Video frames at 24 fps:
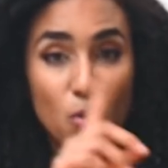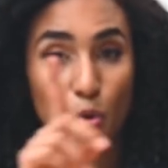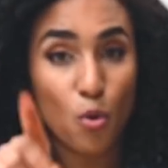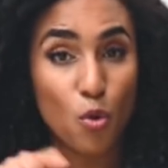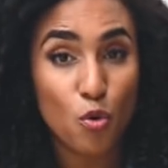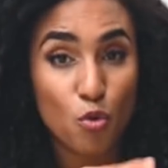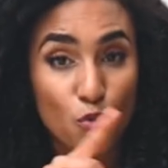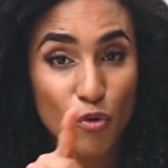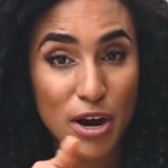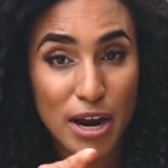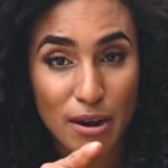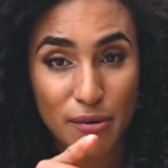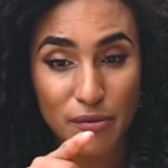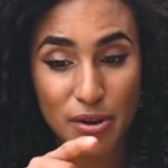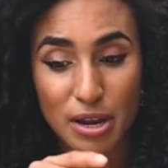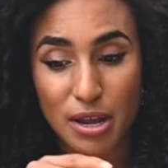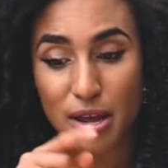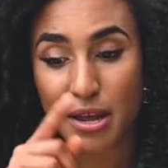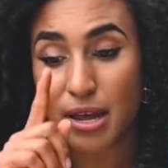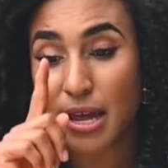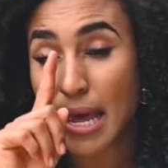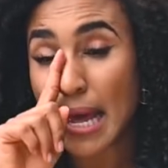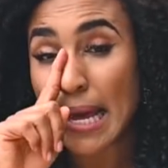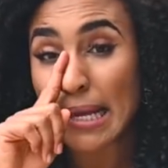
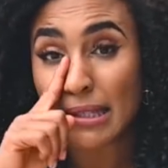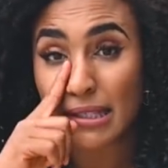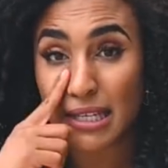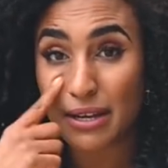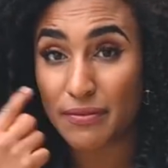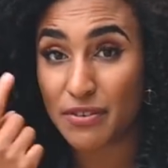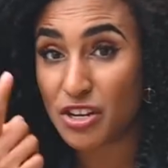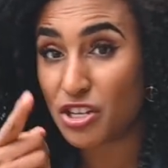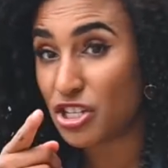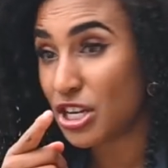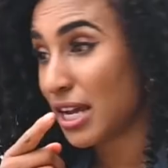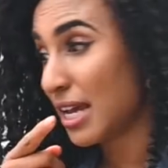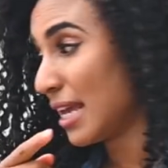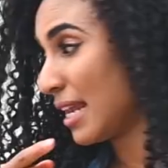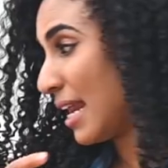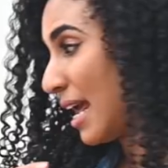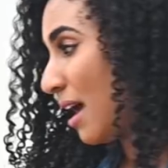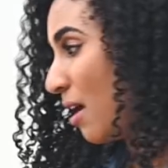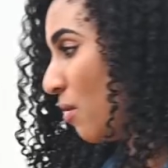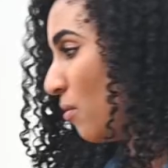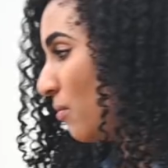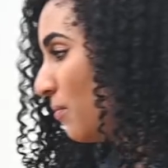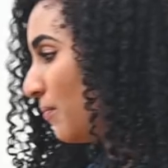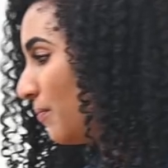all-rounder, definitely check it
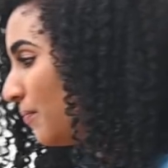out.